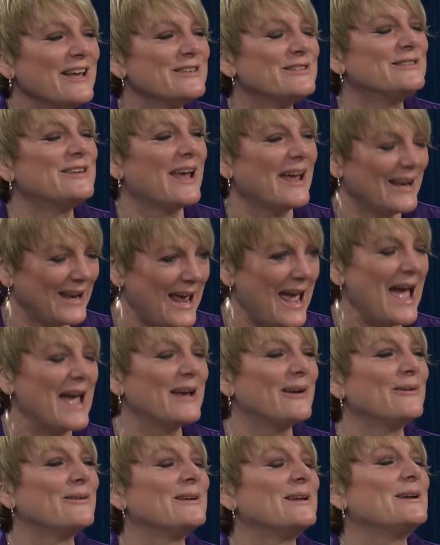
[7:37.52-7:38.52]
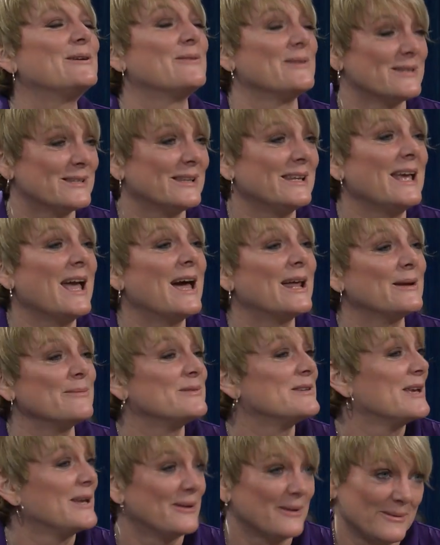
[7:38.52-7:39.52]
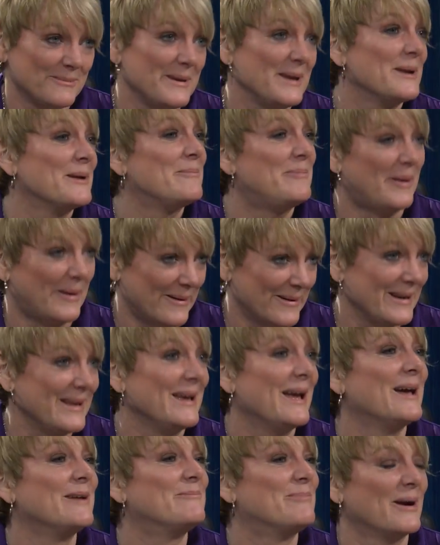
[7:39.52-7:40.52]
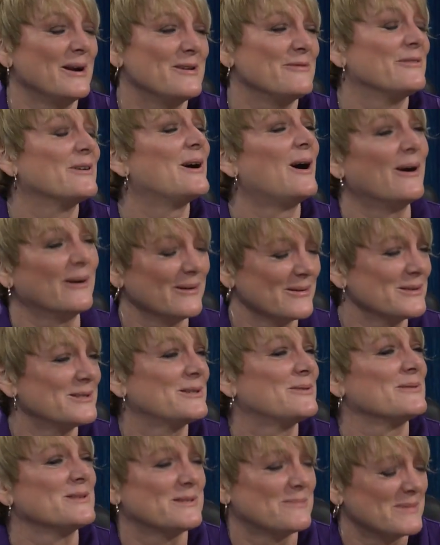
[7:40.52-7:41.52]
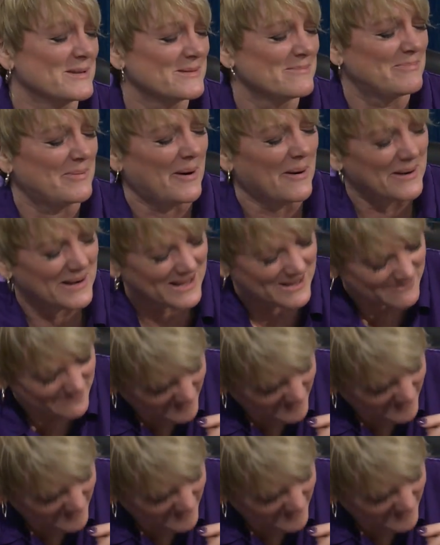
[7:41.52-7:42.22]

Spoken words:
Dan Haggerty, Grizzly Adams hit on me at a party at Brenda Vaccaro's Christmas party.